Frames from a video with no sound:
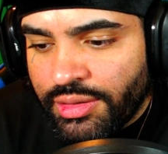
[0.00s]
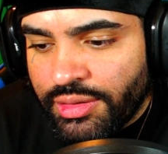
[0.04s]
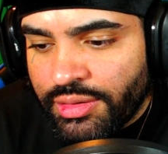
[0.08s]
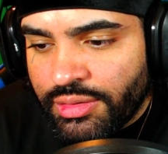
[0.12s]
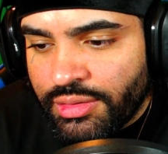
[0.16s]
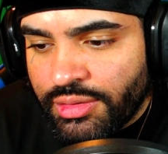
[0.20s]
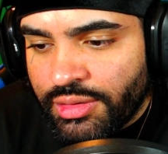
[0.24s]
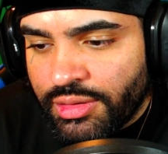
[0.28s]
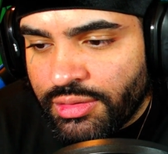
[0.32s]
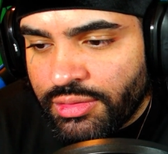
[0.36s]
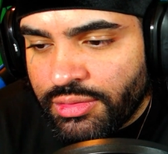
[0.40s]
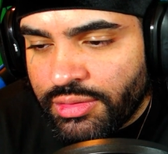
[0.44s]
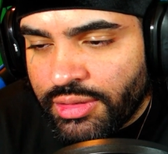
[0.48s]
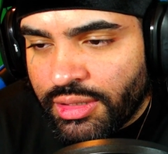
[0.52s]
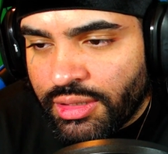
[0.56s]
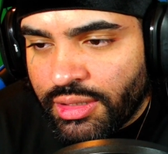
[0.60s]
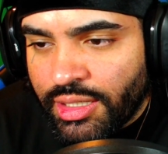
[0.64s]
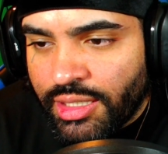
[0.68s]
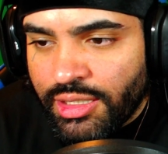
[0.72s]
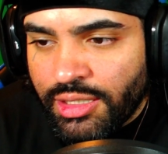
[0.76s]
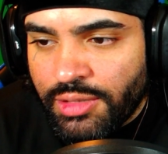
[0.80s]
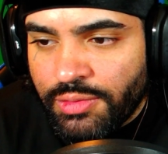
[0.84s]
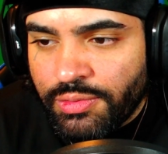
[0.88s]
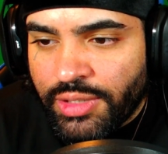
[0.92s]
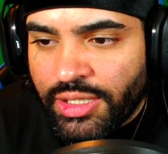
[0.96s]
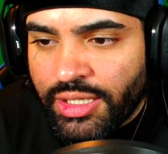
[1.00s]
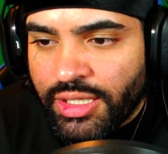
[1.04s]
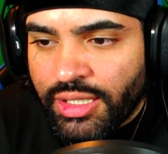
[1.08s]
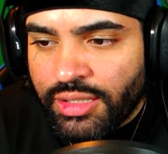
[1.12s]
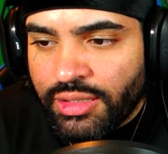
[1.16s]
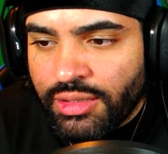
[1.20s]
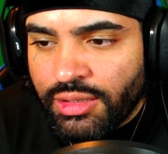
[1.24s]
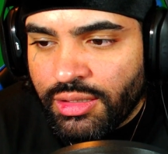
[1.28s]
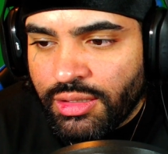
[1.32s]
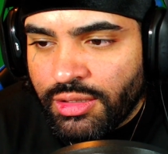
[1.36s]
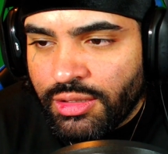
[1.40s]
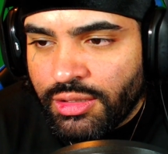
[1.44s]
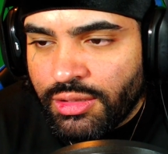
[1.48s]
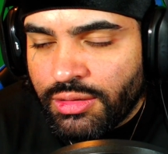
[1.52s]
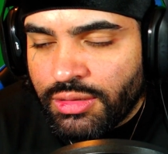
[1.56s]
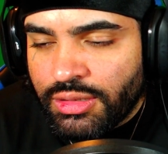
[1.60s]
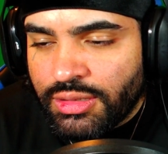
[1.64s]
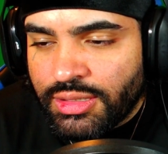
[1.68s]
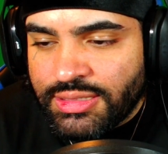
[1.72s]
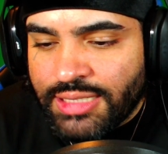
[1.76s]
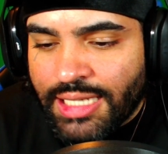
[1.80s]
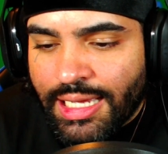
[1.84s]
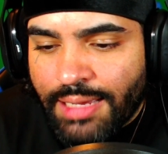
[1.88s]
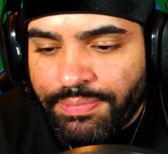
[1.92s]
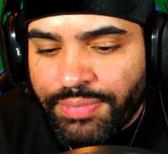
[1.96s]
You know? Anyway,
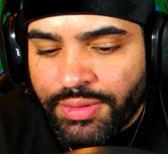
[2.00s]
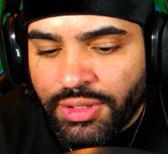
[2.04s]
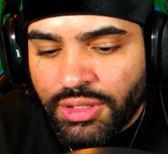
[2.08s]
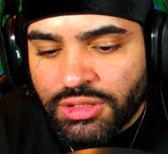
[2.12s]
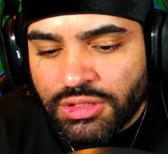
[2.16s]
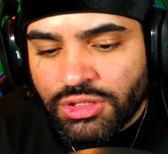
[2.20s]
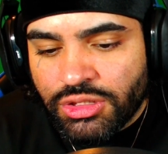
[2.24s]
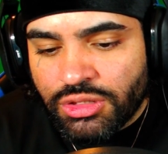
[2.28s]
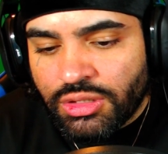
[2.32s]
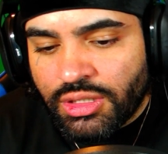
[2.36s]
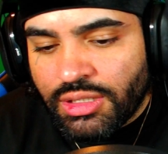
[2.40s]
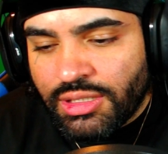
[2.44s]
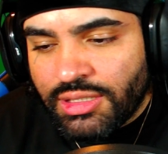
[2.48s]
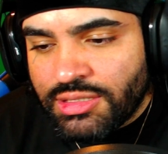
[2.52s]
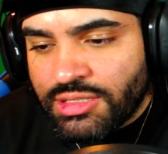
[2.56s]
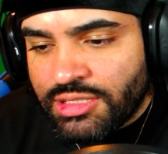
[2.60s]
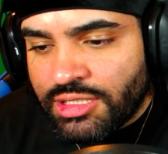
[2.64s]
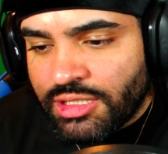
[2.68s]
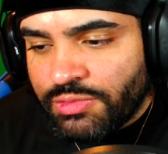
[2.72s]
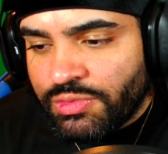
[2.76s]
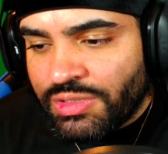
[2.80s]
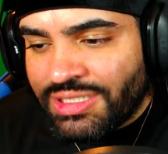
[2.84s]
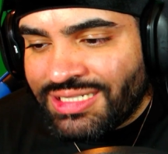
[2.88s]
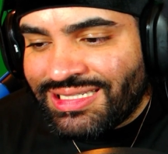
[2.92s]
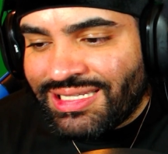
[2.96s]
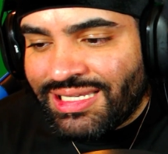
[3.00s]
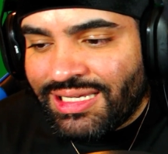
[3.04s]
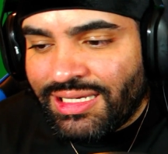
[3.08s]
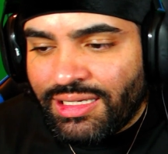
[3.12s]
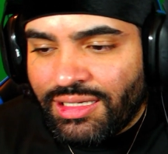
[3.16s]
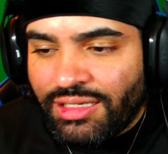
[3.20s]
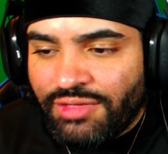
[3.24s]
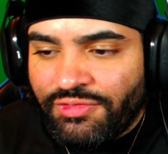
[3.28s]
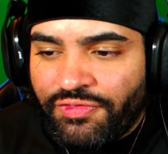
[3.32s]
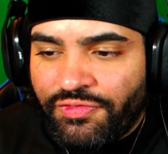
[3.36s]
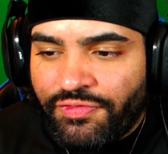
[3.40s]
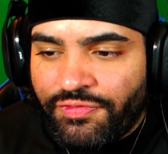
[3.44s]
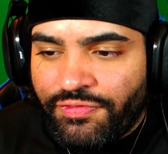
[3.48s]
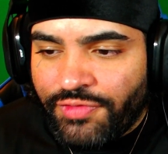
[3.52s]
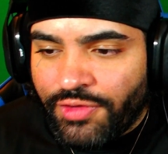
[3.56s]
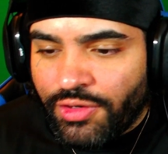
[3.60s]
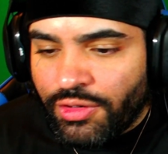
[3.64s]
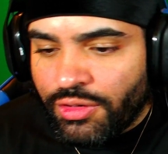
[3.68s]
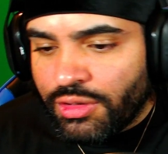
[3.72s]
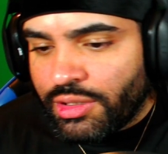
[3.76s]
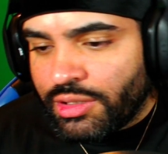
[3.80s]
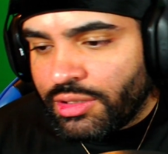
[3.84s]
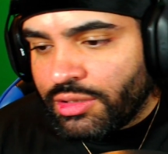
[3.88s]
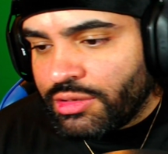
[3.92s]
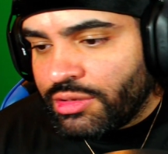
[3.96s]
let's hop in this joint. Let's see what it's hitting
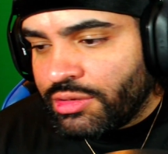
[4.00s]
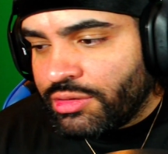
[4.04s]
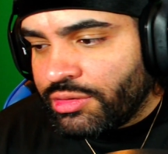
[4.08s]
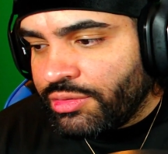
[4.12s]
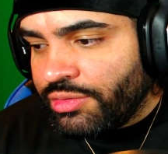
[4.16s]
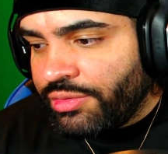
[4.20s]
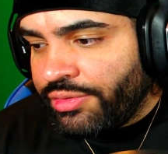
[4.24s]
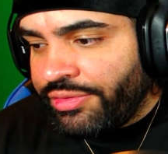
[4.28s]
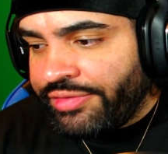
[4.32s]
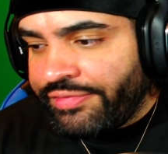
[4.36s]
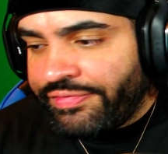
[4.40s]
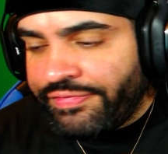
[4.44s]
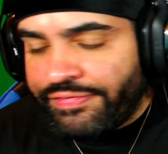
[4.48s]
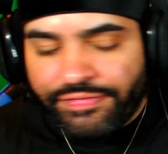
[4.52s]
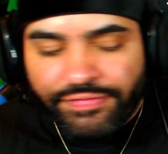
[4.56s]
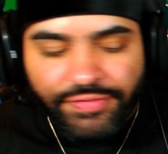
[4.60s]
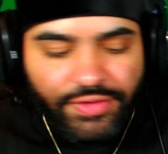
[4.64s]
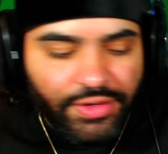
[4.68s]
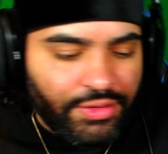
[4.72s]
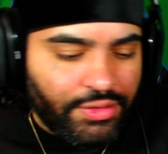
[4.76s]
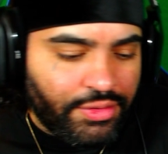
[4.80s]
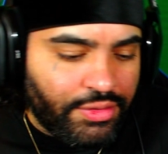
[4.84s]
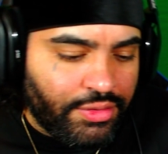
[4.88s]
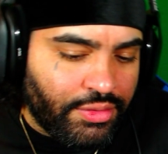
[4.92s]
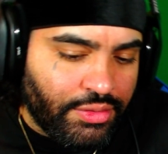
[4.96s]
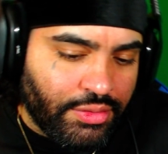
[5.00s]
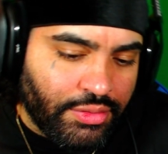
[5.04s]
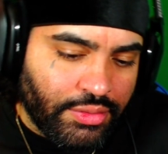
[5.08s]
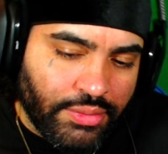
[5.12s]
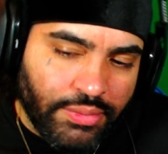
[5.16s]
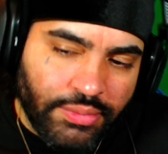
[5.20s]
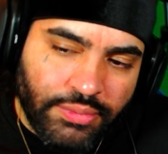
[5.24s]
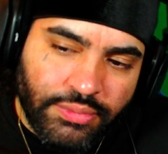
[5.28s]
for through the fall.